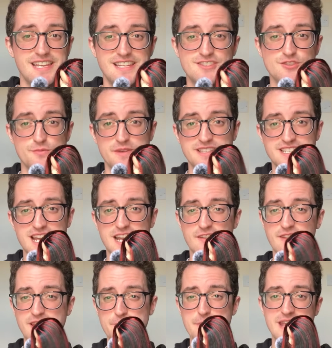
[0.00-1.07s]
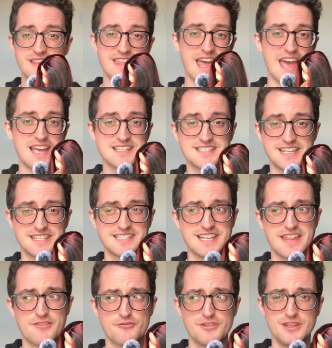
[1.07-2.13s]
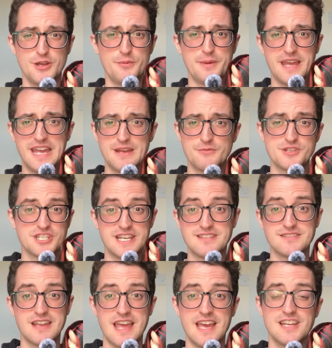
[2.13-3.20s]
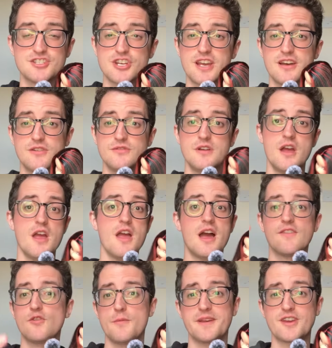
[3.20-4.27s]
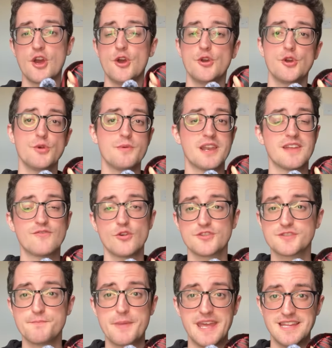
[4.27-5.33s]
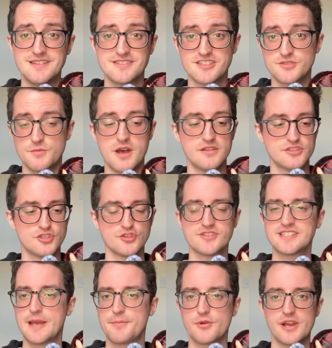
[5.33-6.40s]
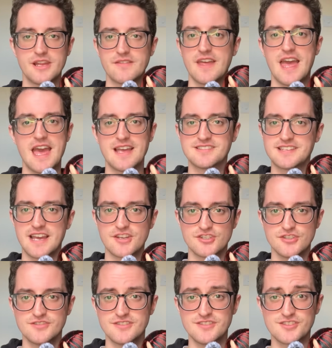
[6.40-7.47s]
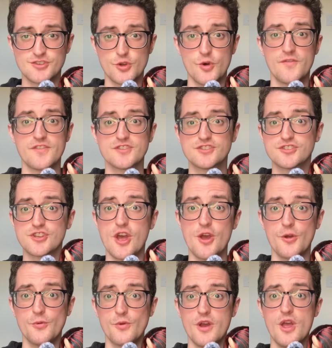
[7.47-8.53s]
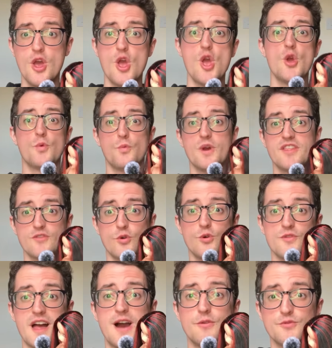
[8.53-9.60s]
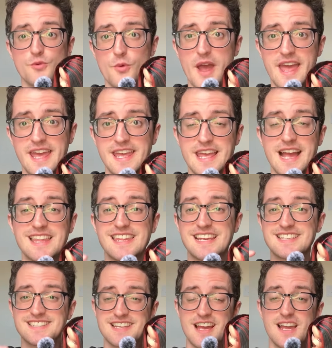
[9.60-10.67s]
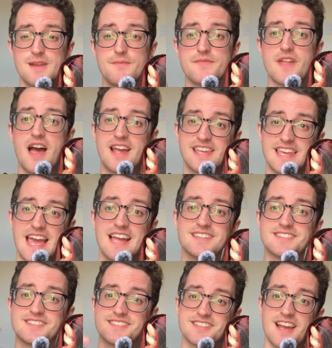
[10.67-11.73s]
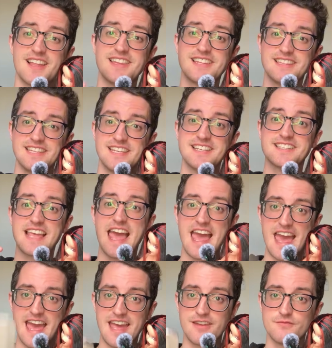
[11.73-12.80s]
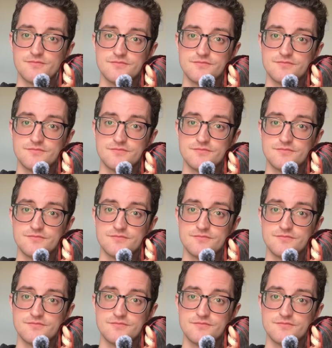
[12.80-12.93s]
need something to kind of like make the hair stick together a little bit, which isn't hair gel. I've got my comb and I've got some pins as well to just separate the hair sections and stuff. So with all that out the way, I think it's time that I get to styling Lena's hair.